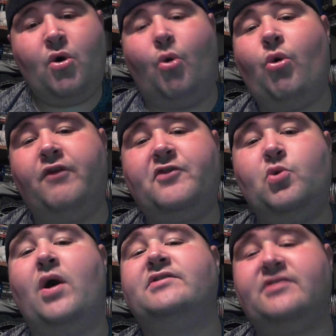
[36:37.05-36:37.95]
Or if you
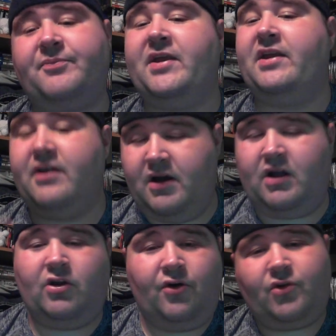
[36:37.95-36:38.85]
want something
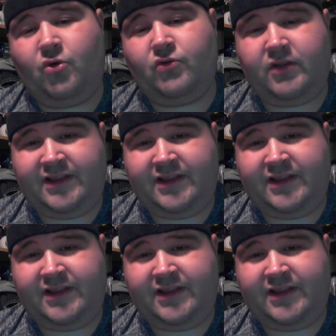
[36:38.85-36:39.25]
along